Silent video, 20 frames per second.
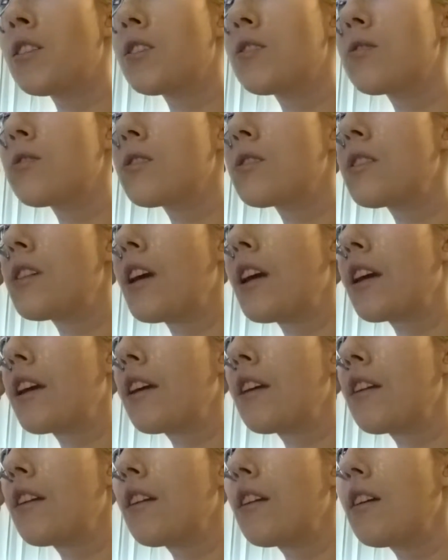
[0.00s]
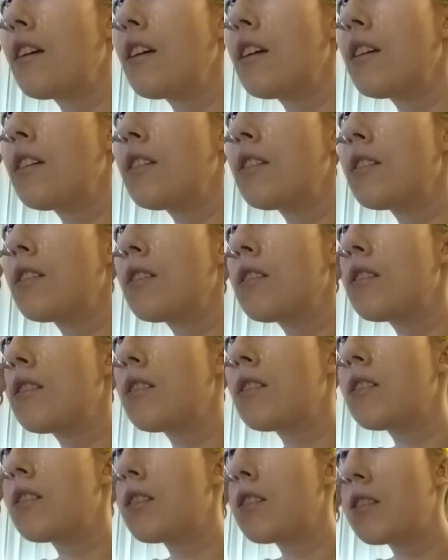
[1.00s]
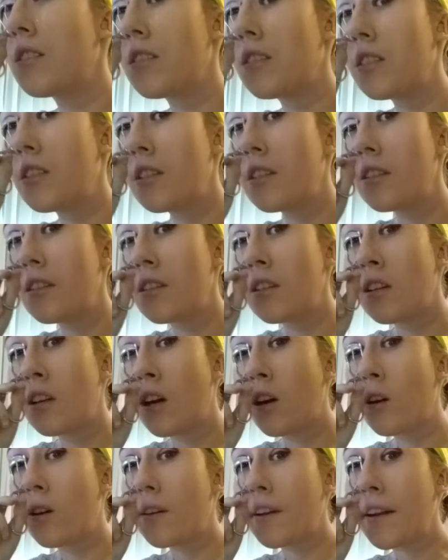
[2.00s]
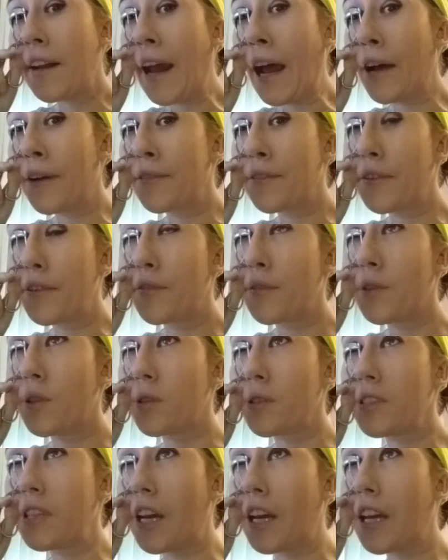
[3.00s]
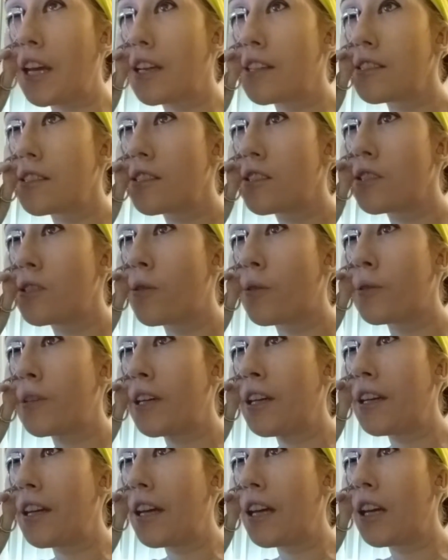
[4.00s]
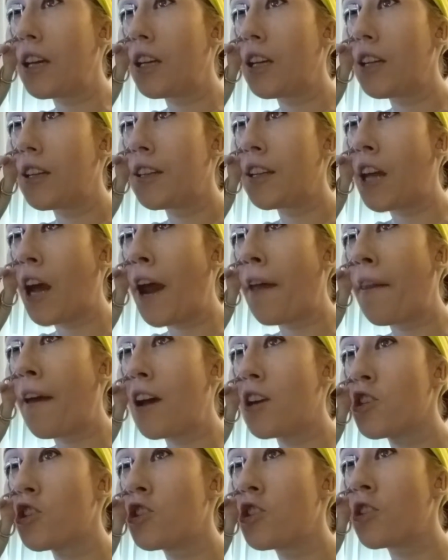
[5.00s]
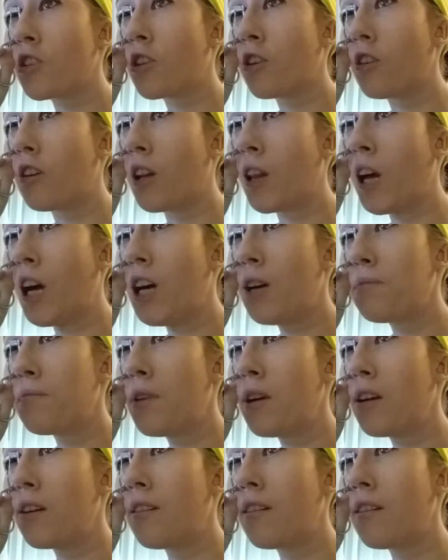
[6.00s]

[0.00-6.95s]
Just take this. Hold it down for a few seconds so you can get the eyelash to curl up.